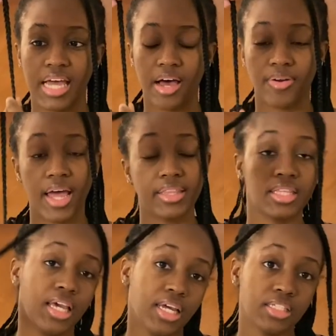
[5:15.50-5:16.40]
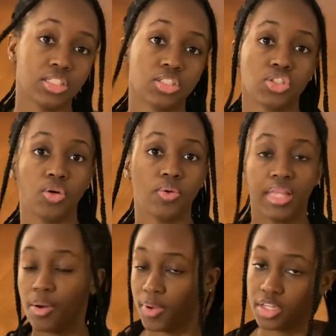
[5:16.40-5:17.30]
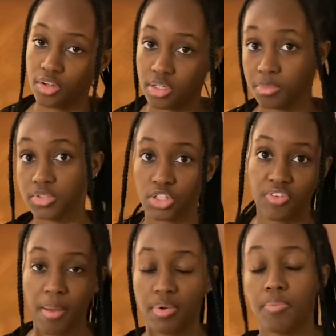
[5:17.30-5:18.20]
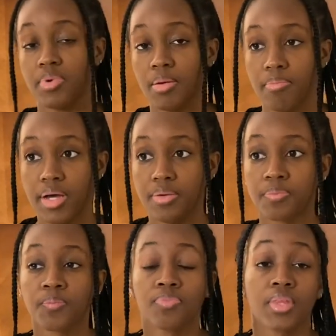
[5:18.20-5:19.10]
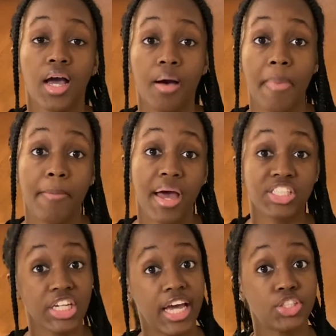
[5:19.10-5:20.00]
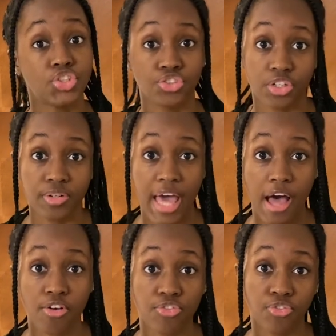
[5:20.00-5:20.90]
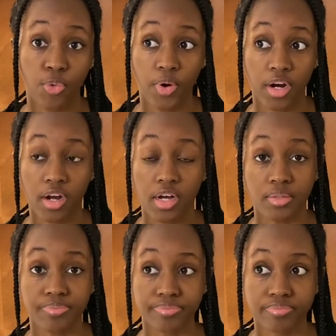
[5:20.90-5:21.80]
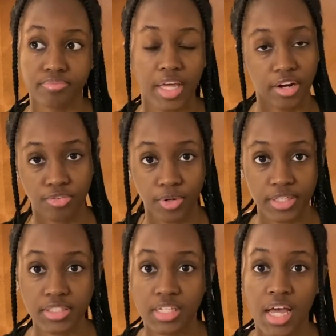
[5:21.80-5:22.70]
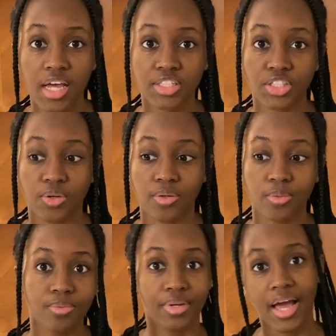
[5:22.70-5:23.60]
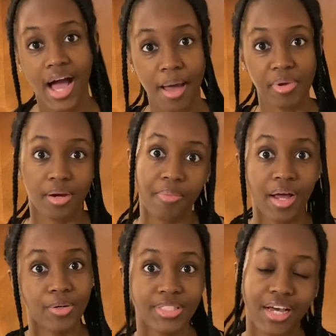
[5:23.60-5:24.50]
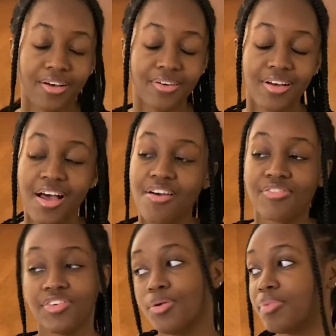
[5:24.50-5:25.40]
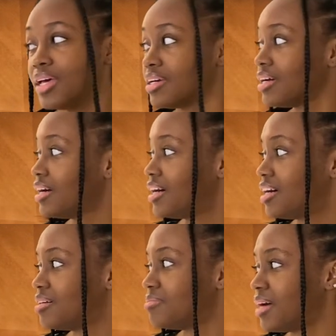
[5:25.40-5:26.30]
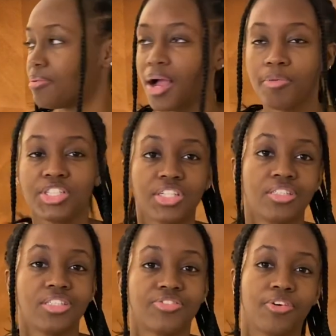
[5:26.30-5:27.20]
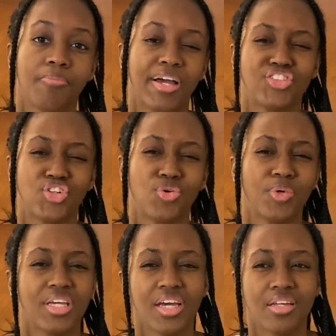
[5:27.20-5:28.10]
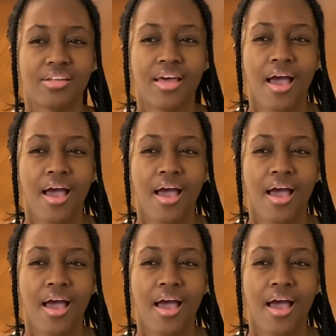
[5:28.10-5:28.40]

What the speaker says: out at the end, so that way you're able to wrap it up in a bun. I'm actually at drill now for the Air Force, so I'm here in my hotel filming. I probably should have just filmed my drill weekend,